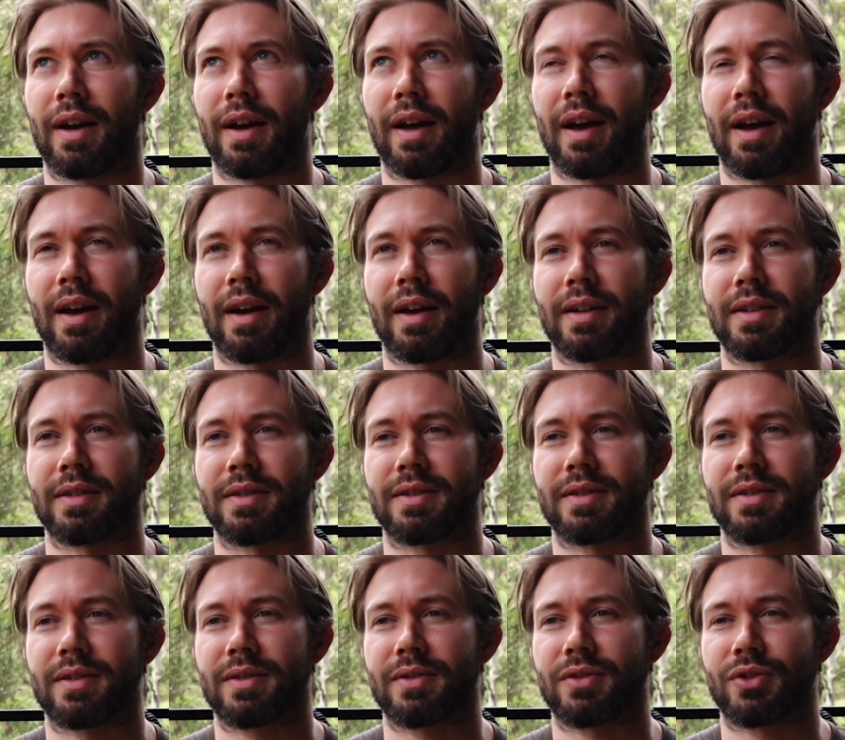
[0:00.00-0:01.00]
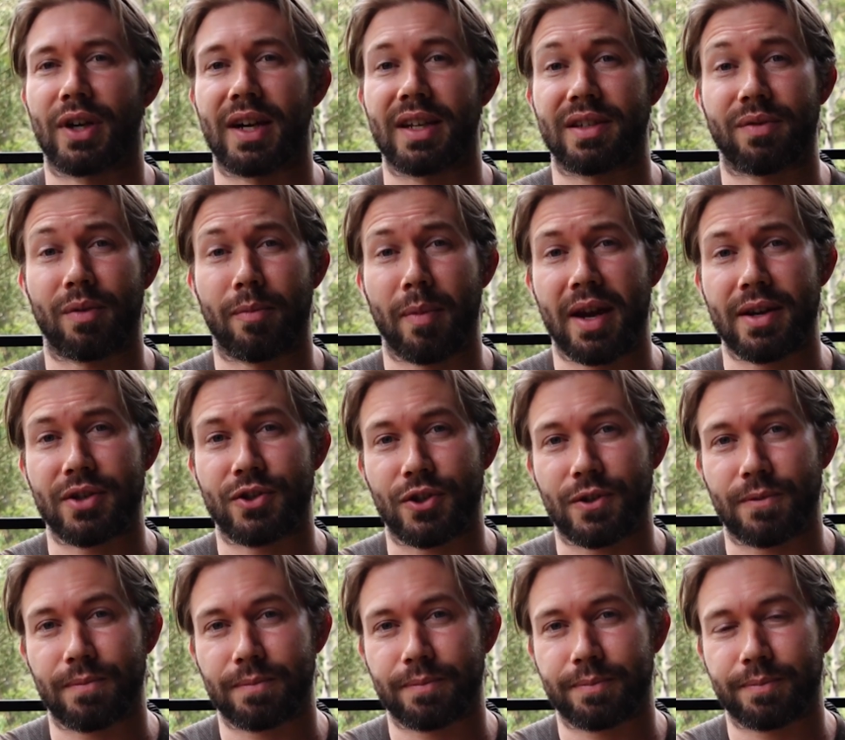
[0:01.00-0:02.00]
and
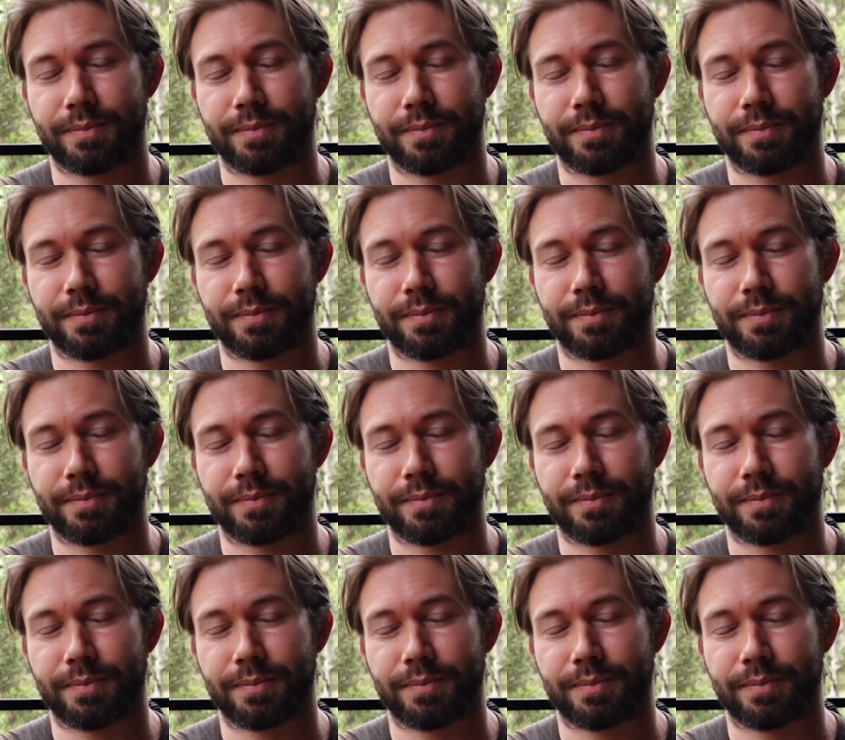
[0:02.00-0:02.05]
transformation.